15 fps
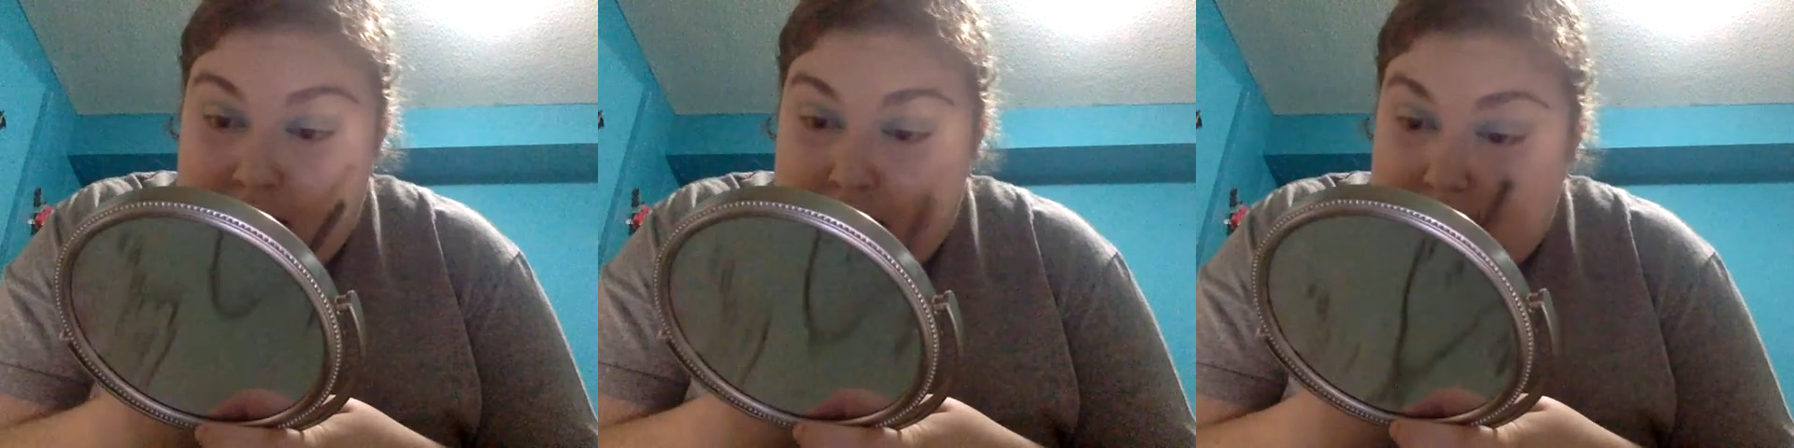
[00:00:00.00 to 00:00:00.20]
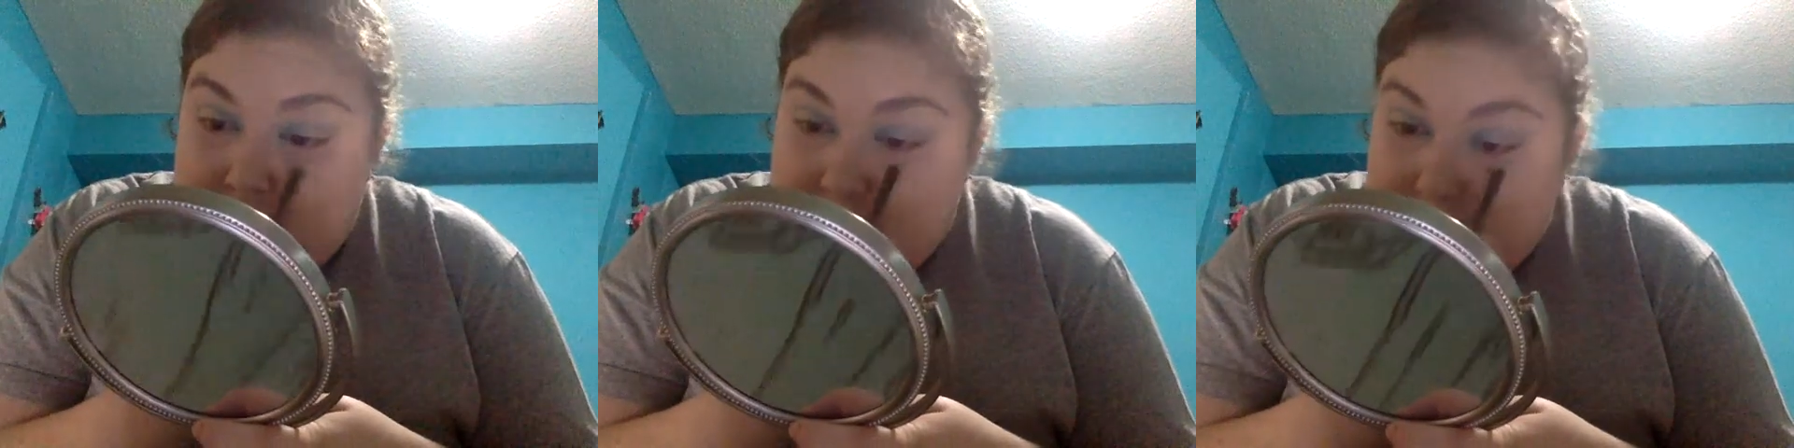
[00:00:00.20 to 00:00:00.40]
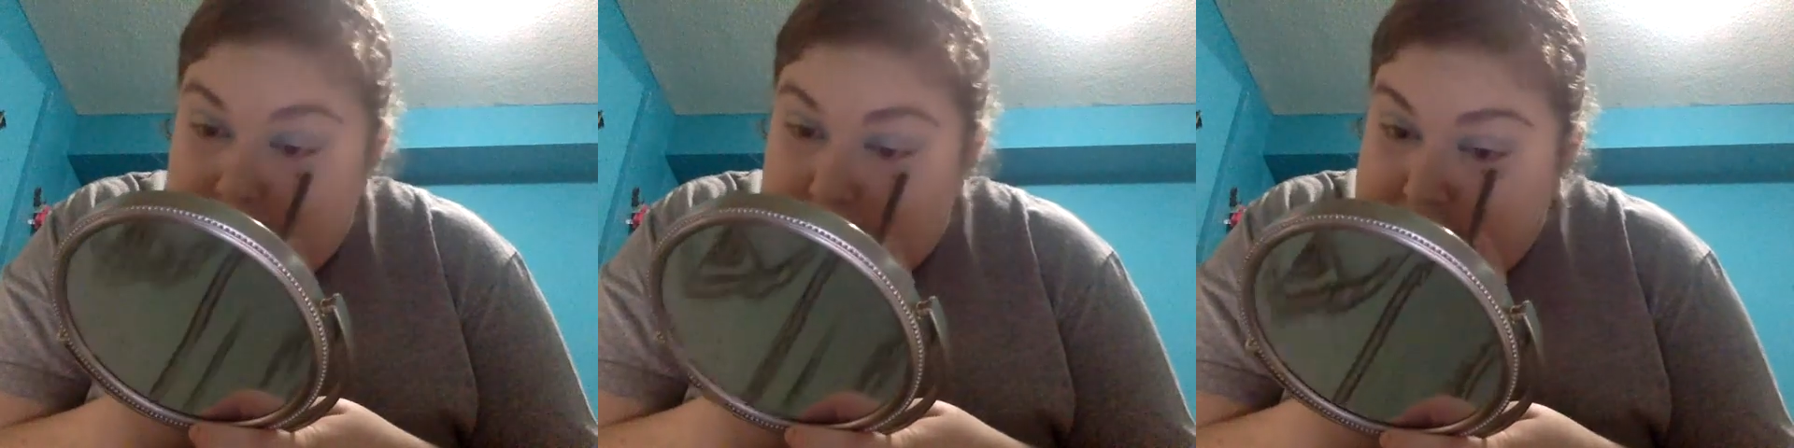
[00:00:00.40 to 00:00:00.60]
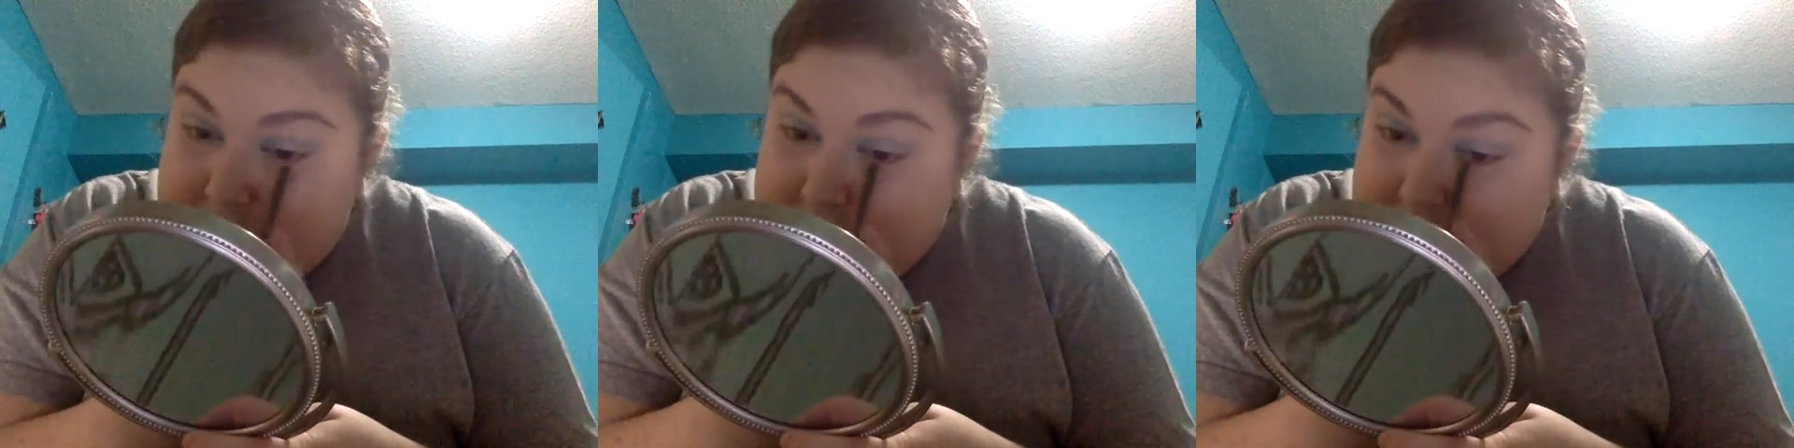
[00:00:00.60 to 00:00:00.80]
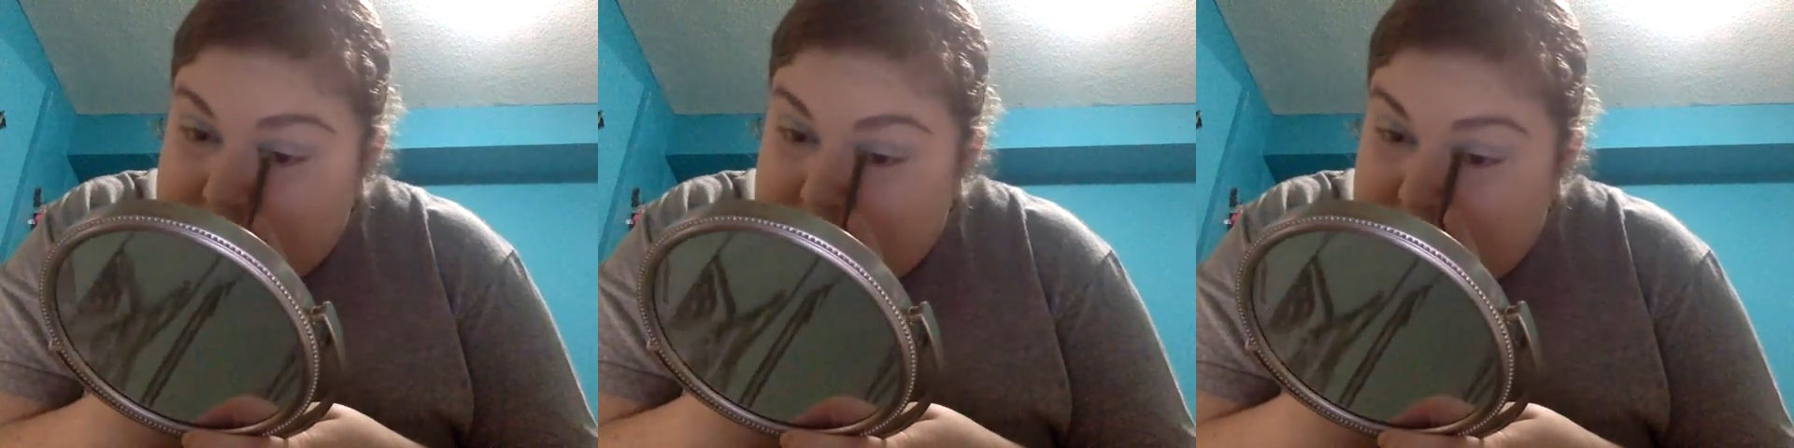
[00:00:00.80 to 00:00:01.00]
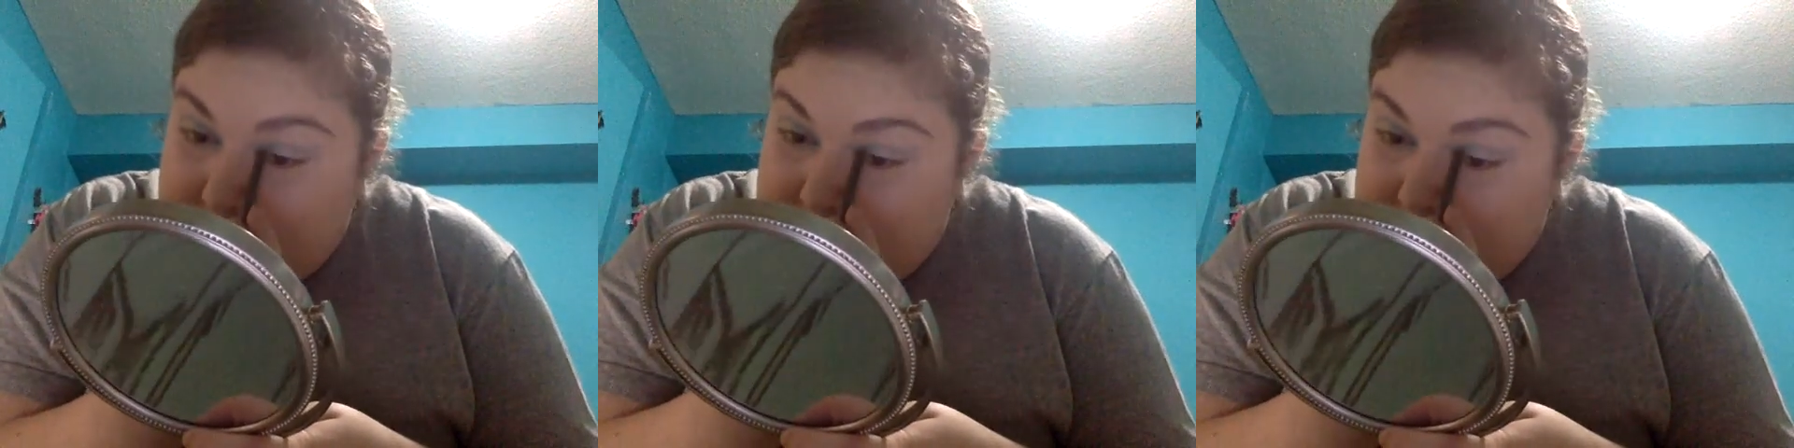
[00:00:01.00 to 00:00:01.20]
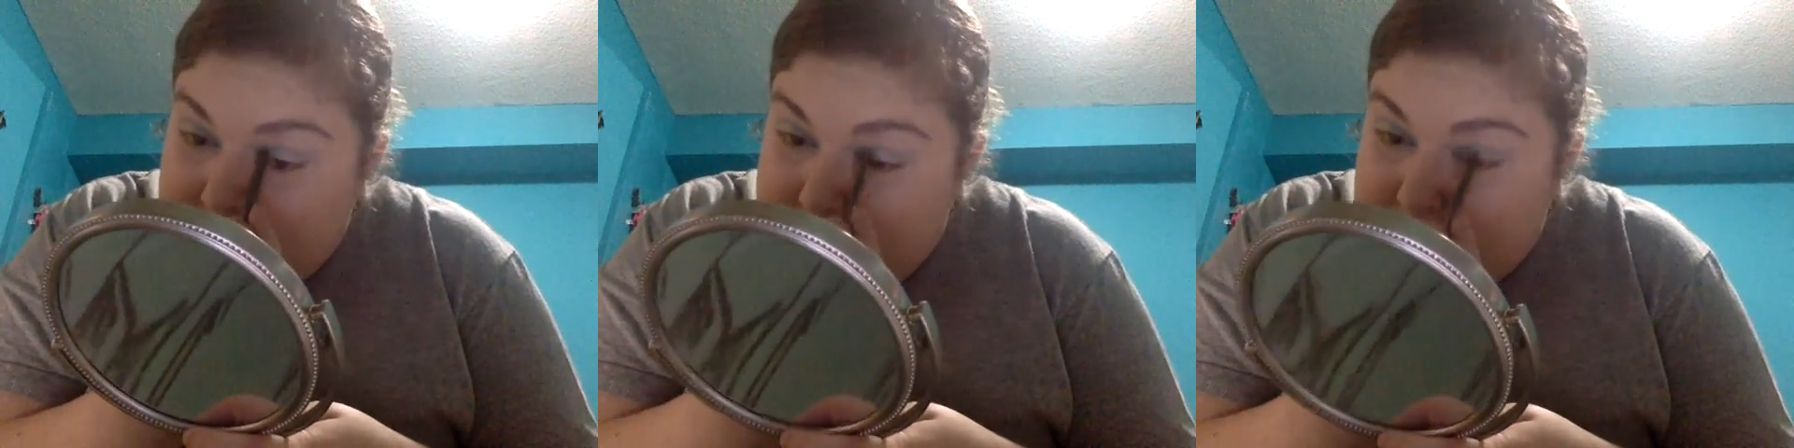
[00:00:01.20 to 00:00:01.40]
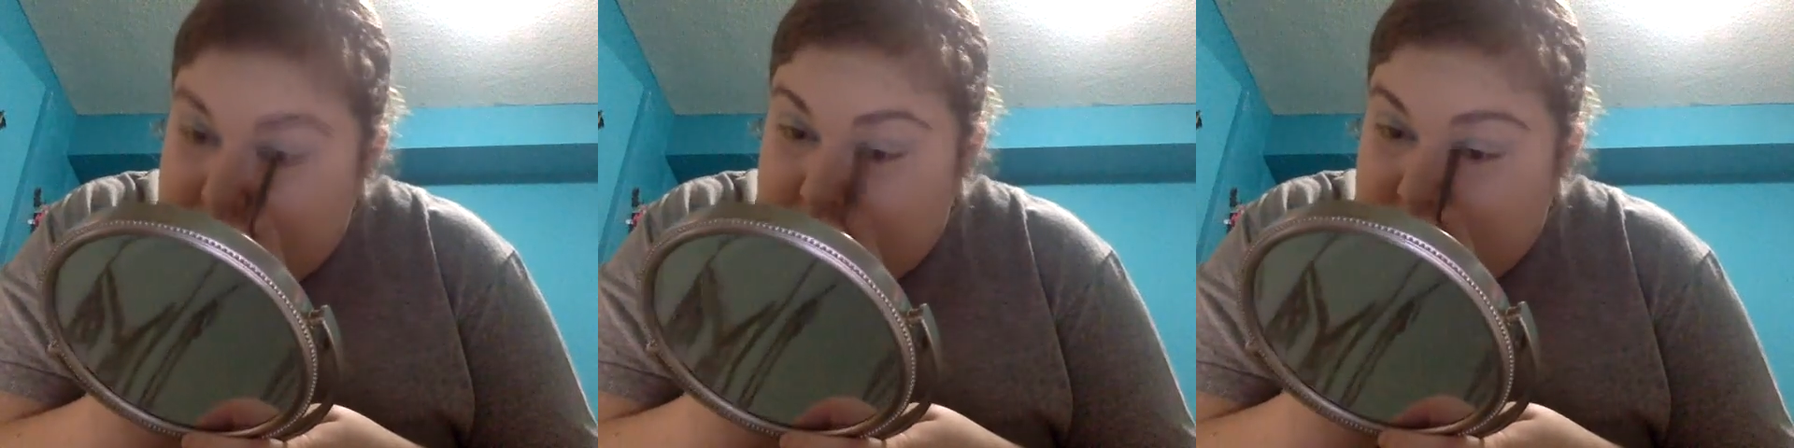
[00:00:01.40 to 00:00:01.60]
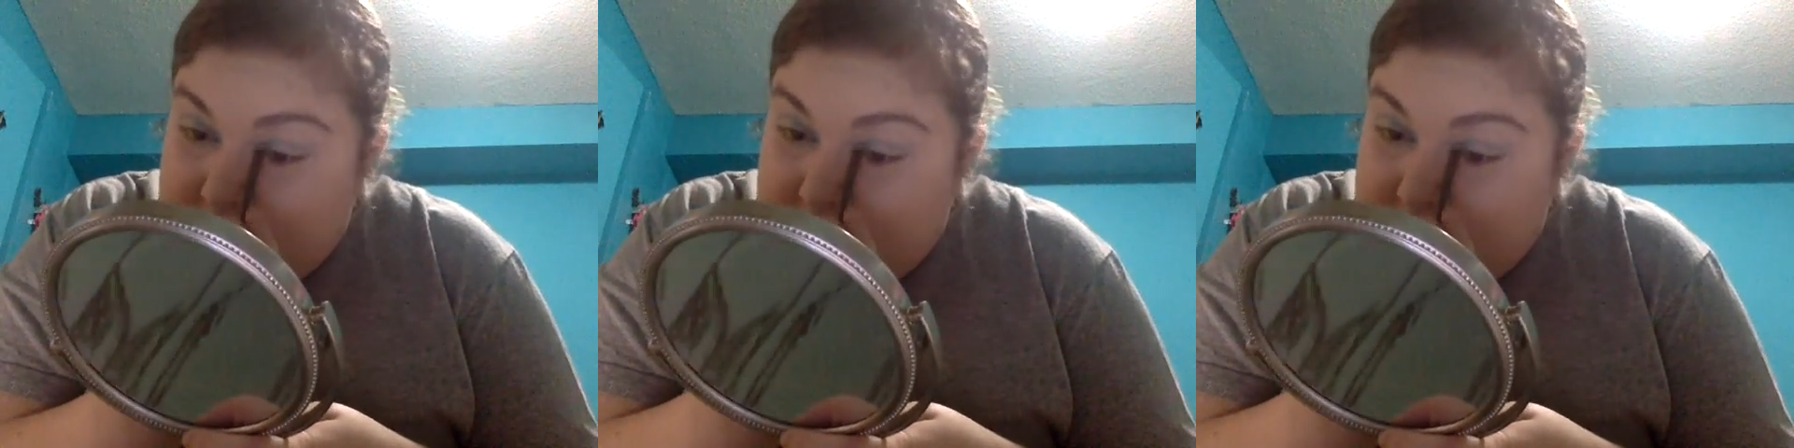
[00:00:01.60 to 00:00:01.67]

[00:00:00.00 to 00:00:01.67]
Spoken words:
just kind of ignore that.